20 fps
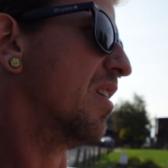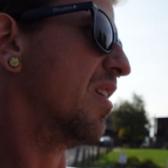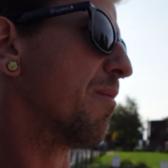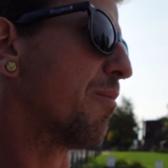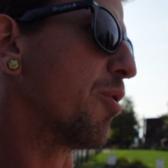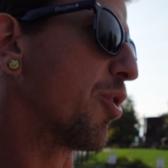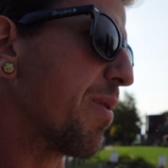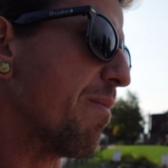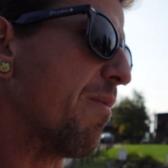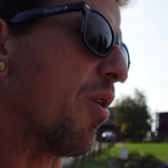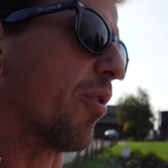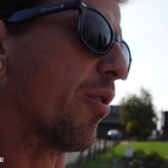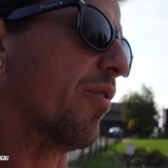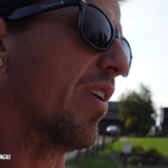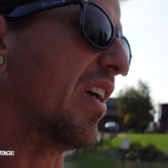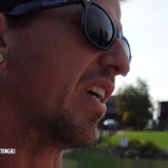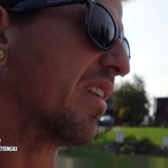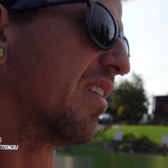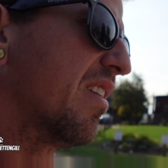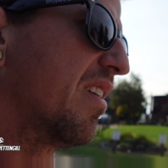put the motor
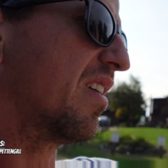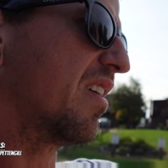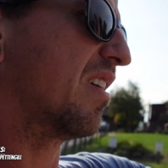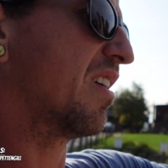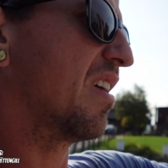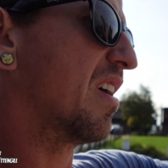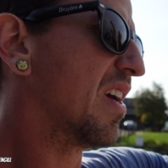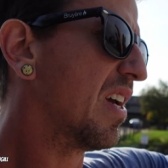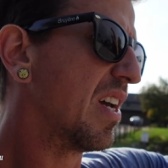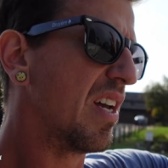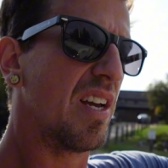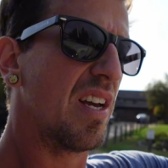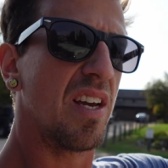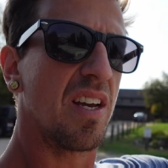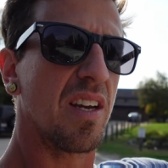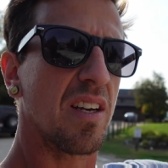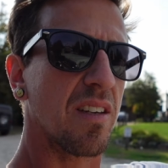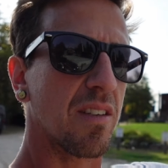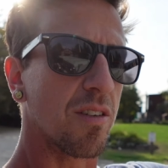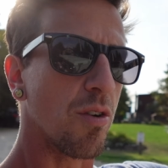in,
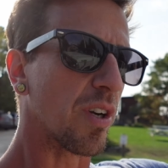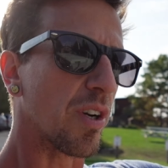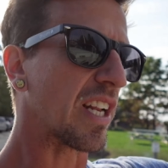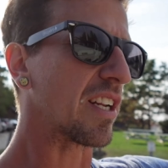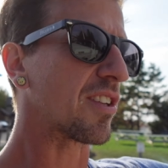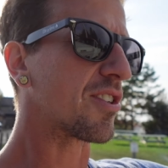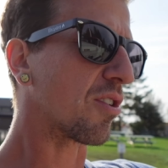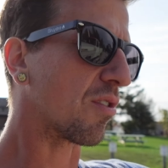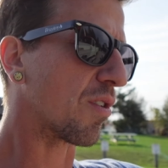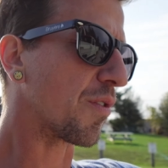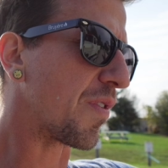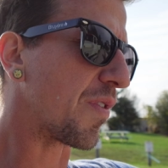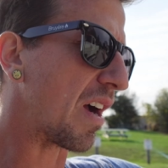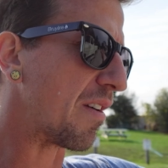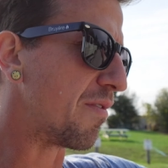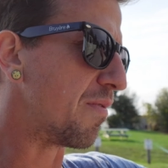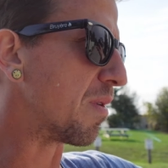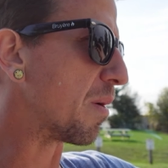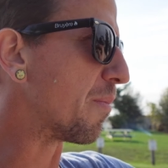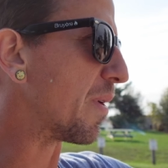go get it
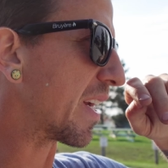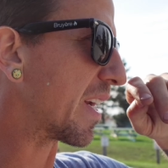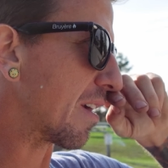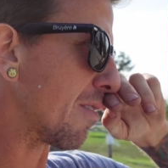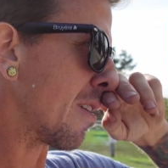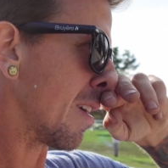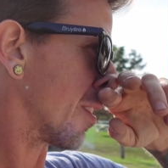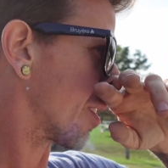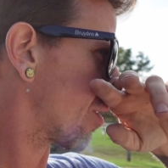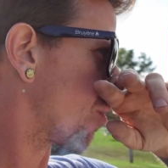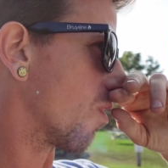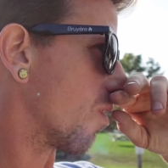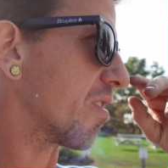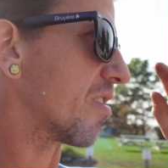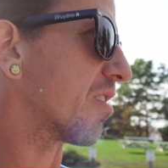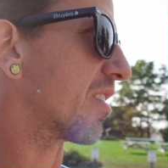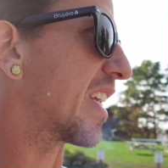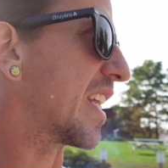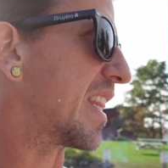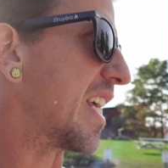certified from our buddy around the
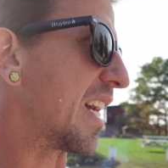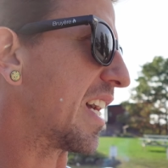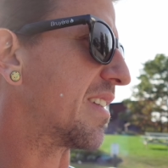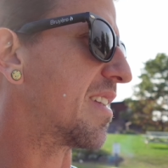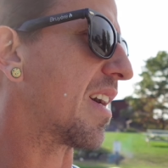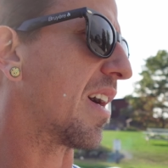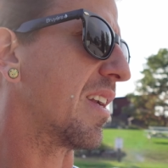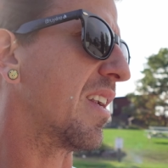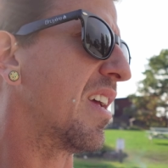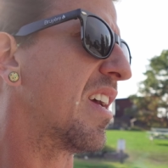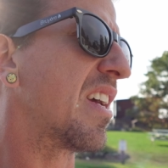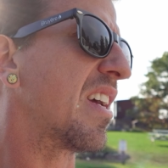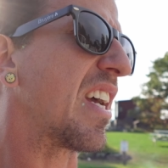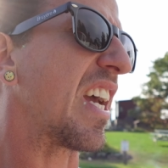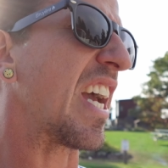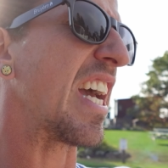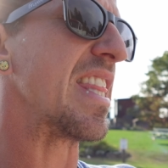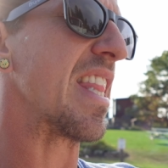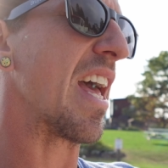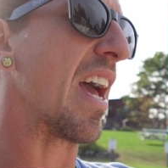corner, get that done,
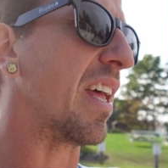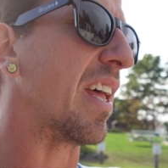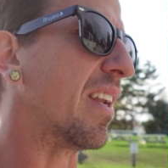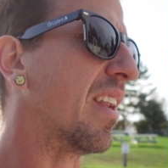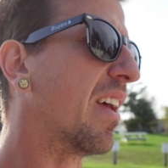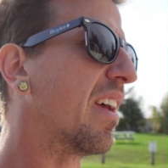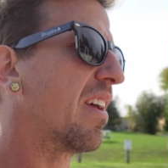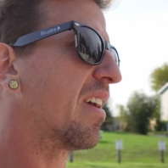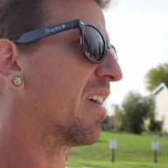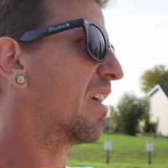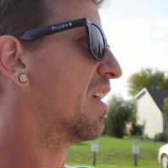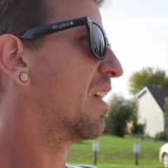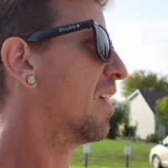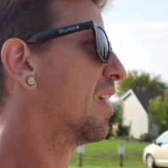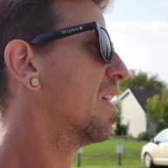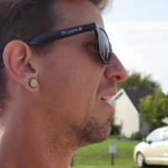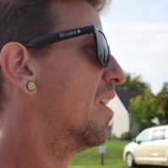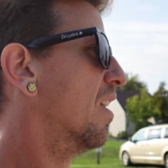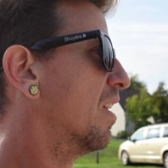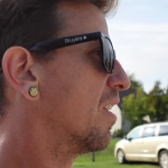and then
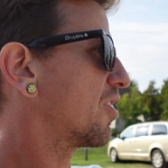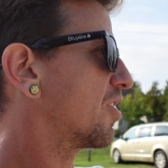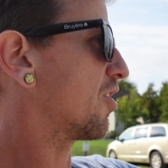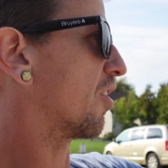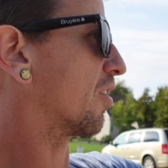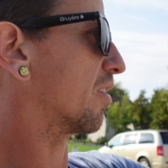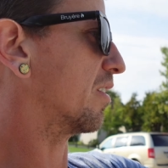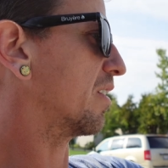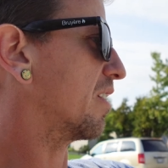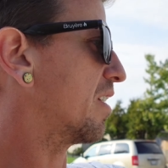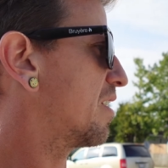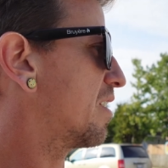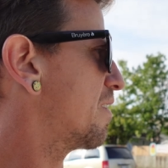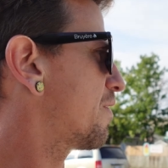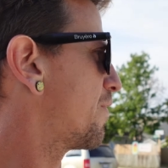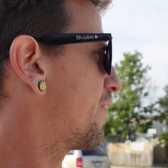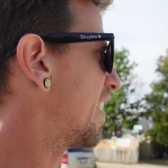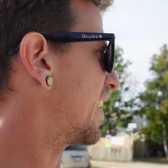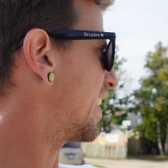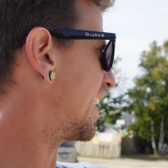start
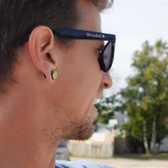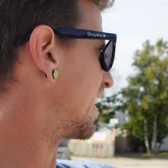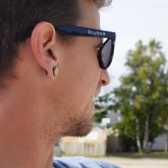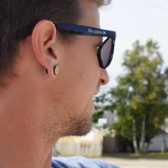fading